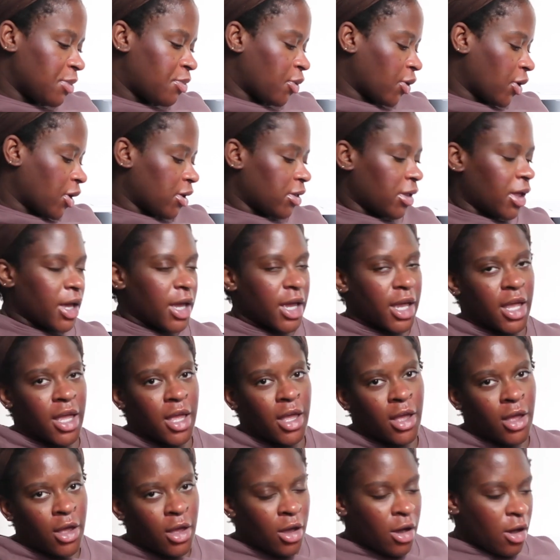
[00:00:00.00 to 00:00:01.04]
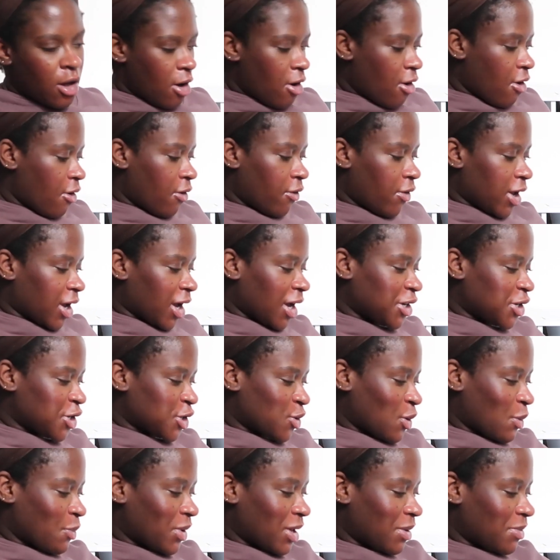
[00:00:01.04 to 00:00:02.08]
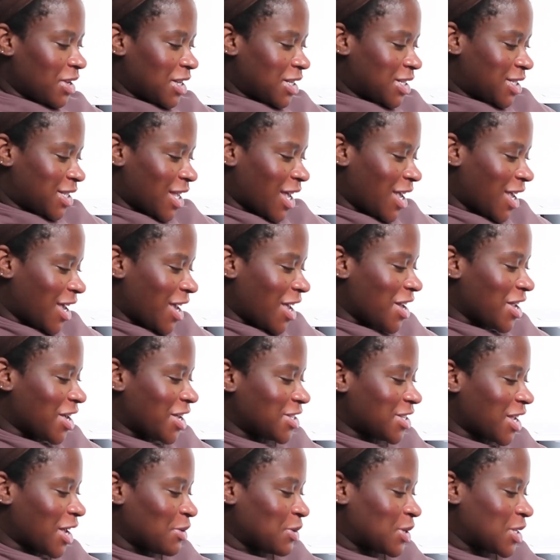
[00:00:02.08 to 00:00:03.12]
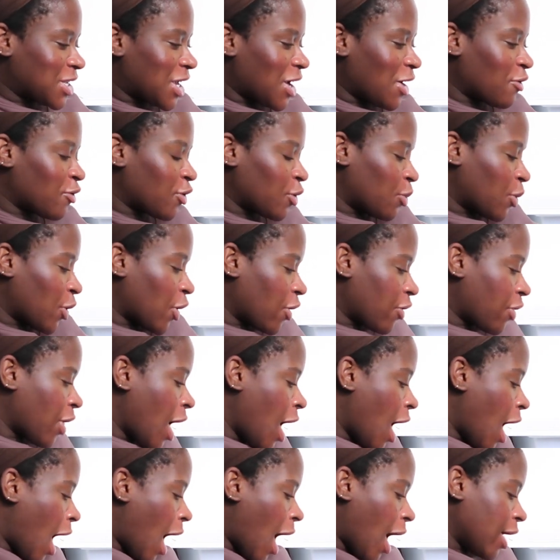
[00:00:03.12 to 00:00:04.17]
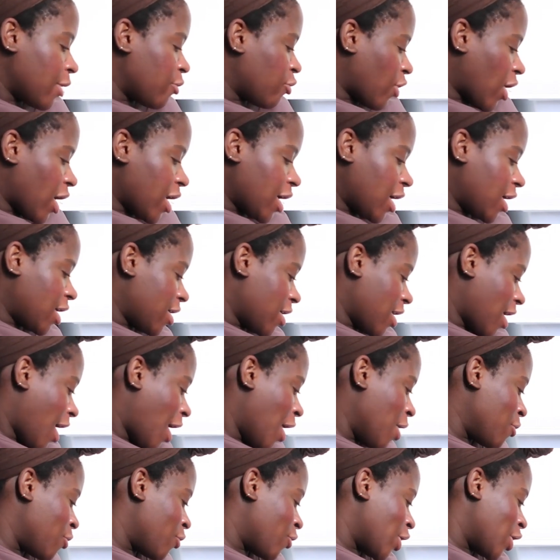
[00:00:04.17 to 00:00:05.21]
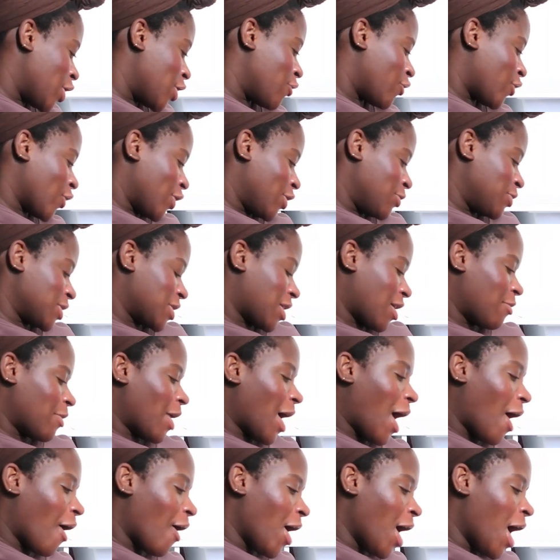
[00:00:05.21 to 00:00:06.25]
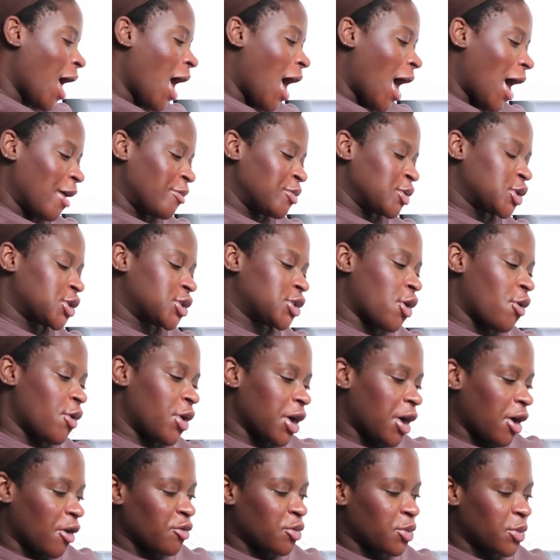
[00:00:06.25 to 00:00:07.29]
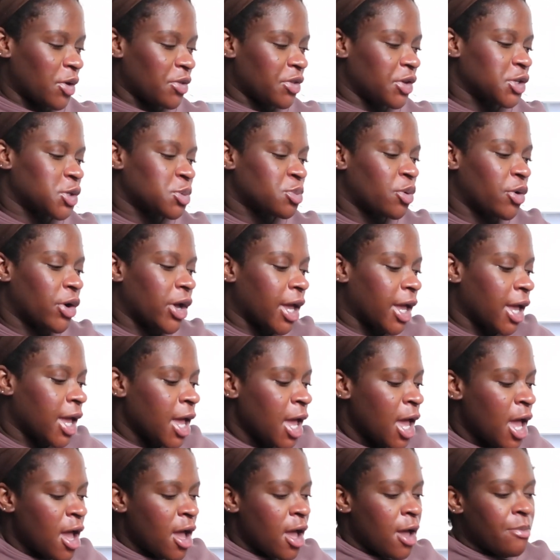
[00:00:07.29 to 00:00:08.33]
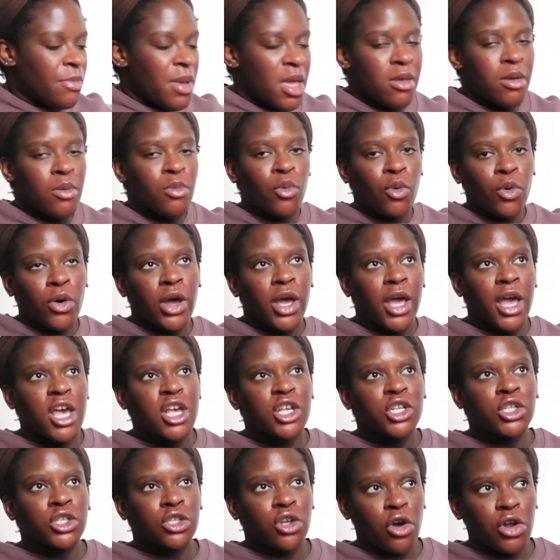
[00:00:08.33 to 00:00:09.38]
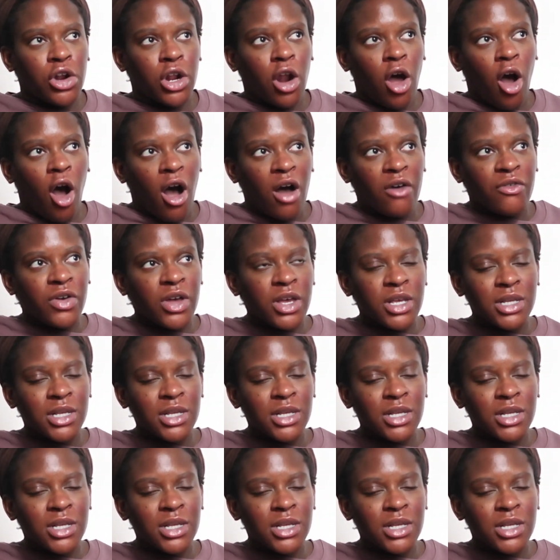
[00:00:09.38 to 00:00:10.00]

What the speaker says: people are like, oh, like I just want baby to stay in because I'm scared for birth. I'm ready. I'm ready for him to come out. I'm so uncomfortable at this point. Baby boy started off